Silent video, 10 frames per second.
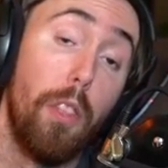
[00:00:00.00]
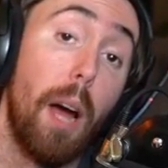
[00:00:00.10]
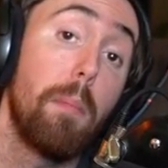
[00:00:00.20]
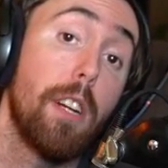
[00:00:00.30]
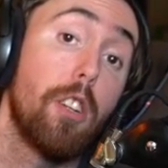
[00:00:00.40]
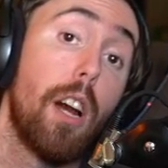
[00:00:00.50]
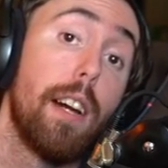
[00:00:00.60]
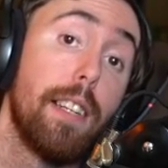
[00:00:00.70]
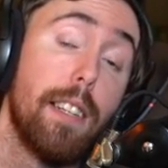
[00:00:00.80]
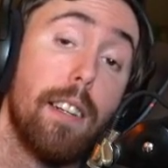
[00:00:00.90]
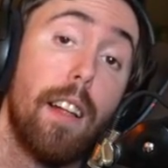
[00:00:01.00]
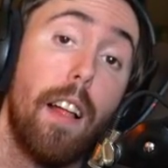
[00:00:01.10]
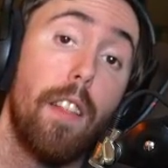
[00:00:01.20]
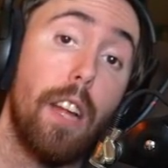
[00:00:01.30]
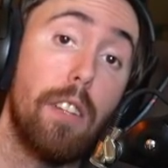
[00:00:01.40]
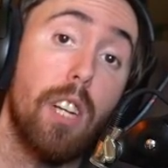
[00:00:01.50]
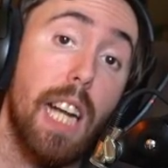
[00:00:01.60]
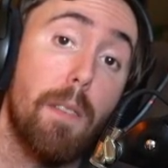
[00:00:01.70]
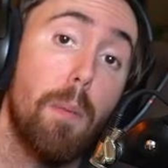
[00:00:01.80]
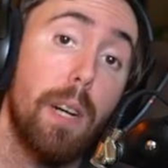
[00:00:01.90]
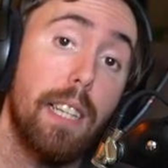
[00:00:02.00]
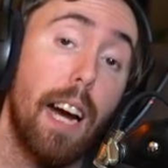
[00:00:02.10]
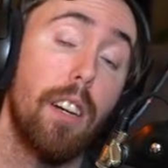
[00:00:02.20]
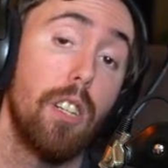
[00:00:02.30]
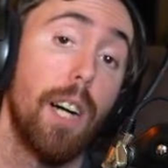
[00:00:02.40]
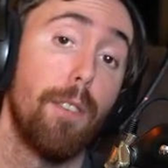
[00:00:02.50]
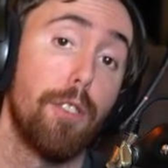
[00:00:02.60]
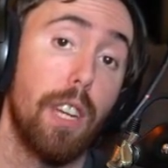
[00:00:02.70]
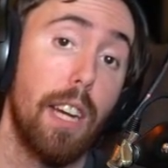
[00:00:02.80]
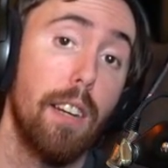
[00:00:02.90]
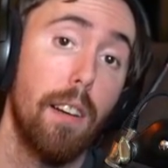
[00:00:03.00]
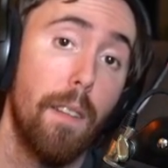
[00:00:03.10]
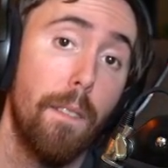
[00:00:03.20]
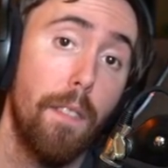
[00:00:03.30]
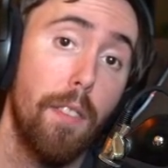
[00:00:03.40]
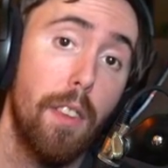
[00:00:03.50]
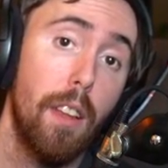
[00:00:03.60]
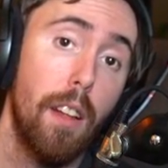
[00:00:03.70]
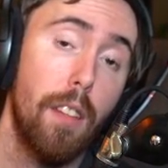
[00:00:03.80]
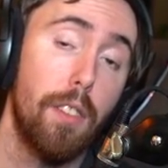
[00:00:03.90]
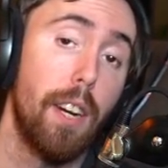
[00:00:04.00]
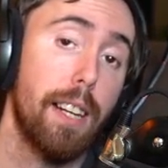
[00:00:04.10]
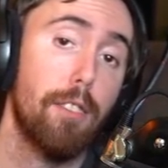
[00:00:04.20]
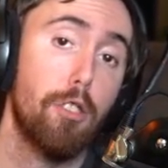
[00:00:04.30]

That'd be a good idea. They take everybody down to level 10. The next